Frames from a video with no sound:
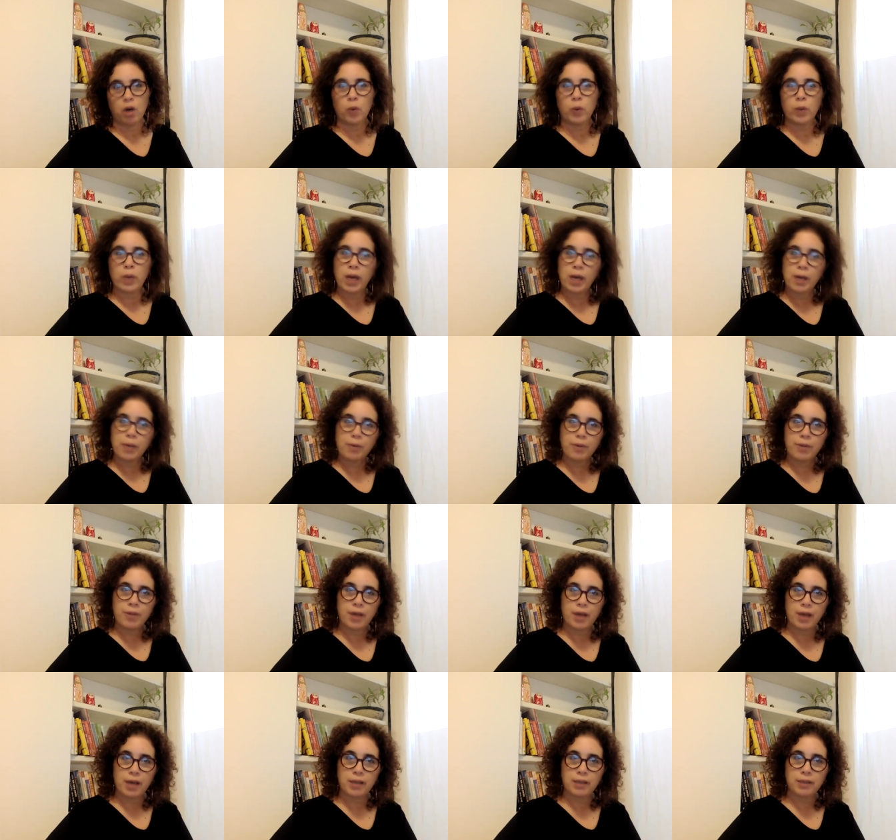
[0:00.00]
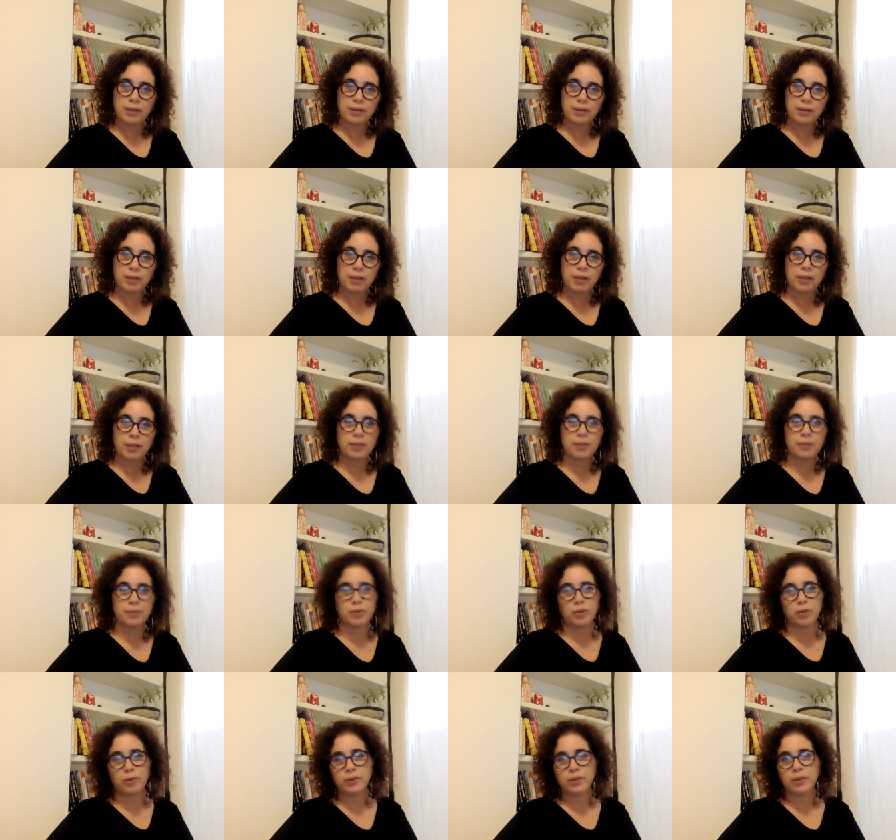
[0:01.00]
We hypothesize that this
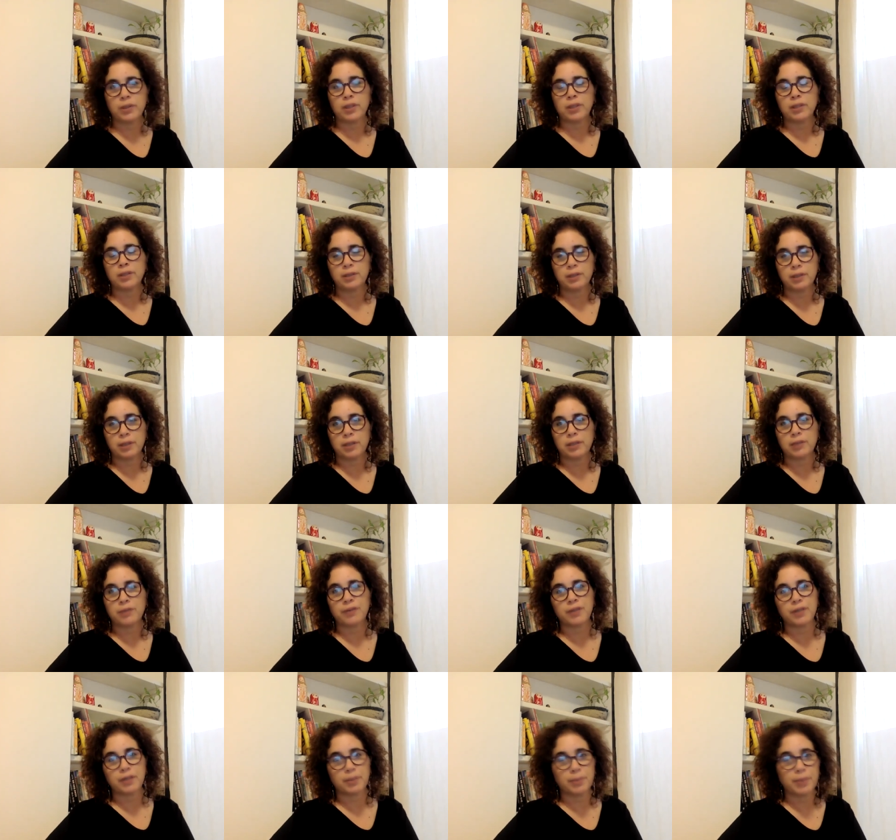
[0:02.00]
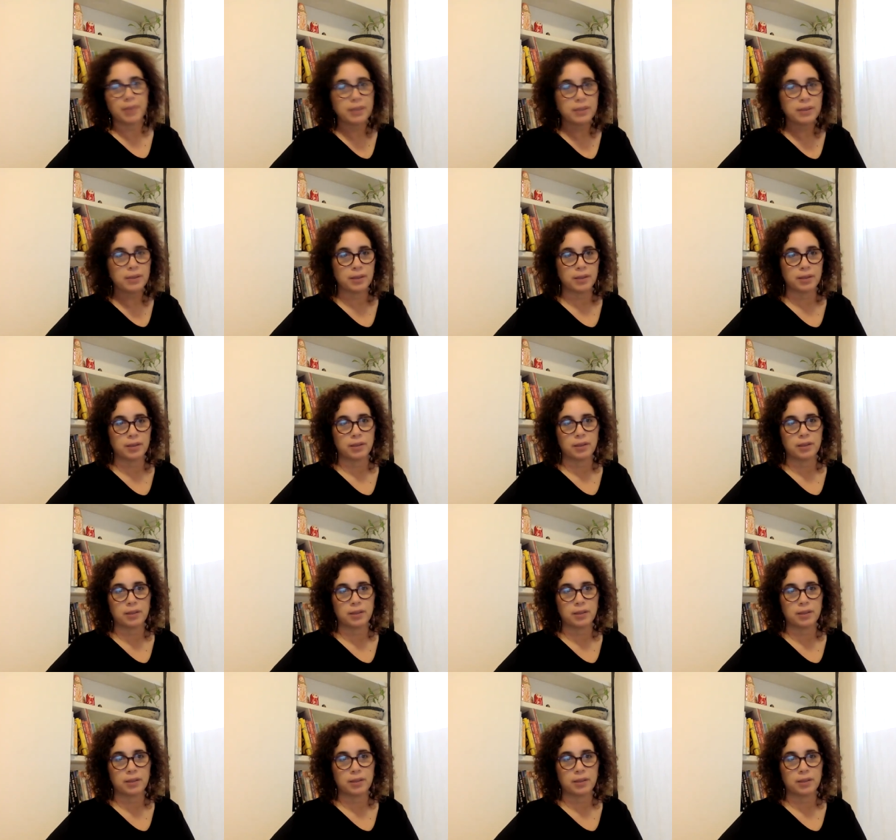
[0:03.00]
process is fundamental